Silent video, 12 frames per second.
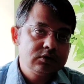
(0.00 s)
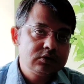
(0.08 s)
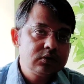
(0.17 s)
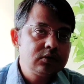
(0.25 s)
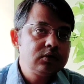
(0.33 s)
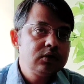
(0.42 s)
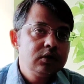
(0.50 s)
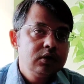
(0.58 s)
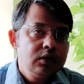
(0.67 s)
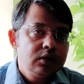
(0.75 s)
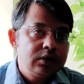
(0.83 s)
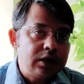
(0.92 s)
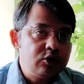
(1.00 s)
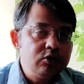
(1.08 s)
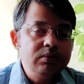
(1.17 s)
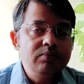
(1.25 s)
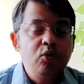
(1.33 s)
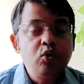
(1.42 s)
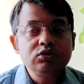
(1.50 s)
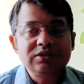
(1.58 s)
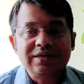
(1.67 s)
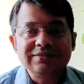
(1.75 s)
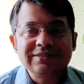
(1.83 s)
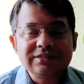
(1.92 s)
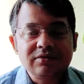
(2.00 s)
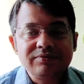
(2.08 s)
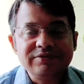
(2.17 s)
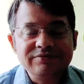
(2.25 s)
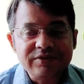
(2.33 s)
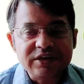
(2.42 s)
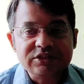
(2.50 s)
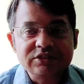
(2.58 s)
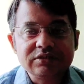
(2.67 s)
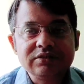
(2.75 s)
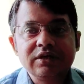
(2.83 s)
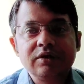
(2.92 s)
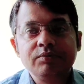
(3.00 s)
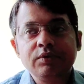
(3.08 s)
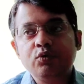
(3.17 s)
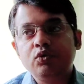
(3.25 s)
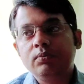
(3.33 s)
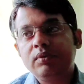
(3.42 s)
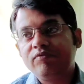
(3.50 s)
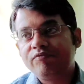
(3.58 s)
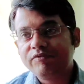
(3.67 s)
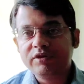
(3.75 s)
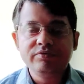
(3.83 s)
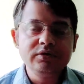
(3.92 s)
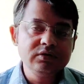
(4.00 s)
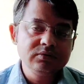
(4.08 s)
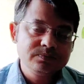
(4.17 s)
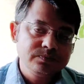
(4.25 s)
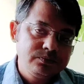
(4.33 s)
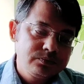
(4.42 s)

So there will be more chances of infection. Will be fever.